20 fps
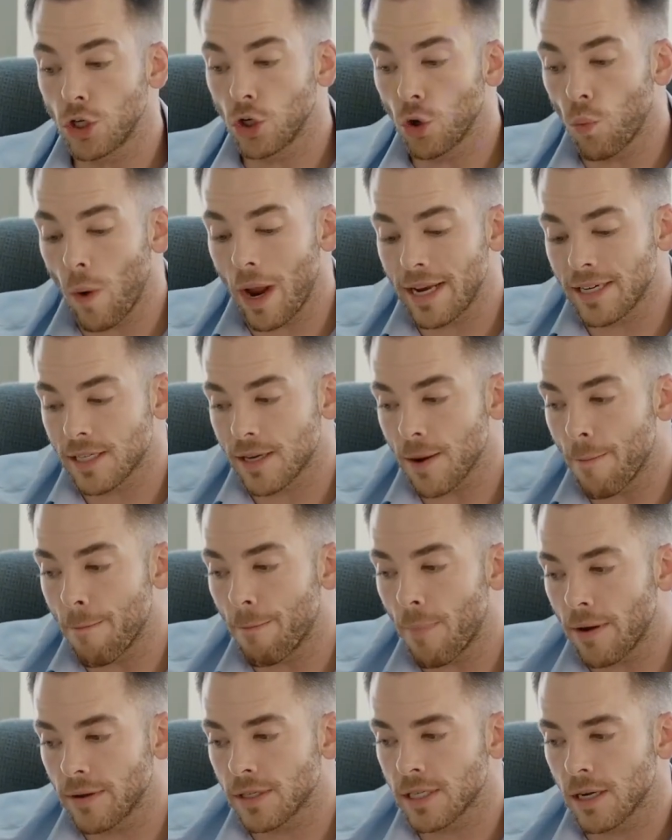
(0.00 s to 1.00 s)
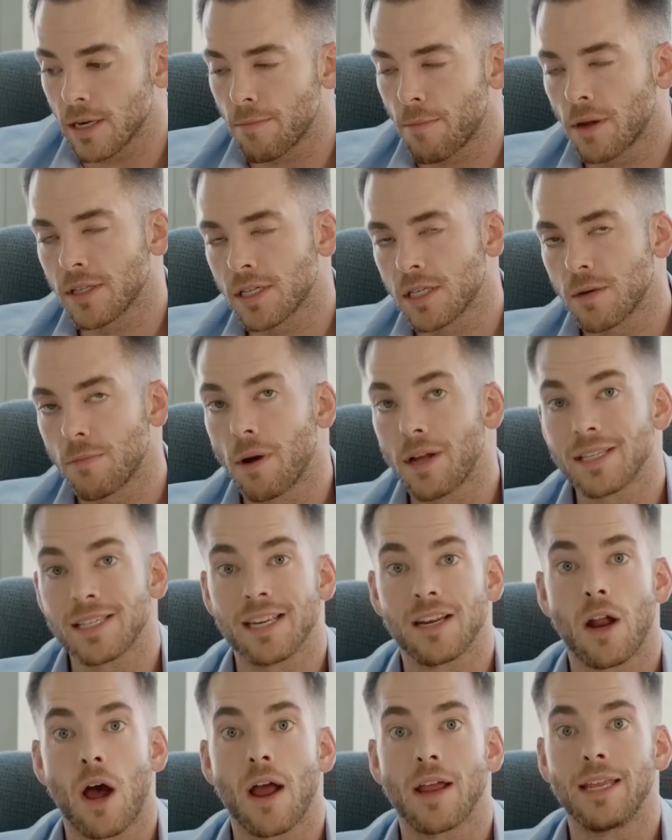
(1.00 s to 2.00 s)
you'll waste months and months and months
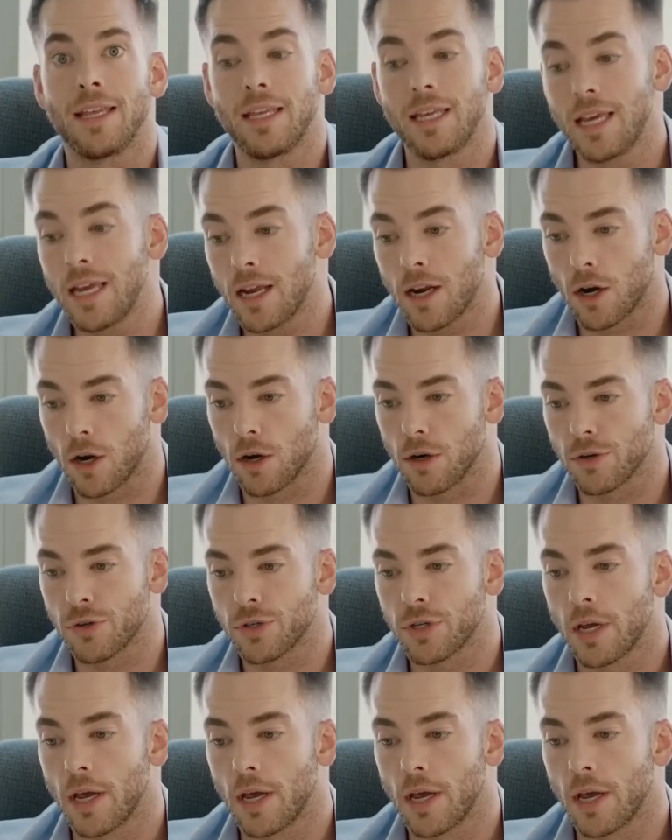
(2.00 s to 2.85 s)
and not years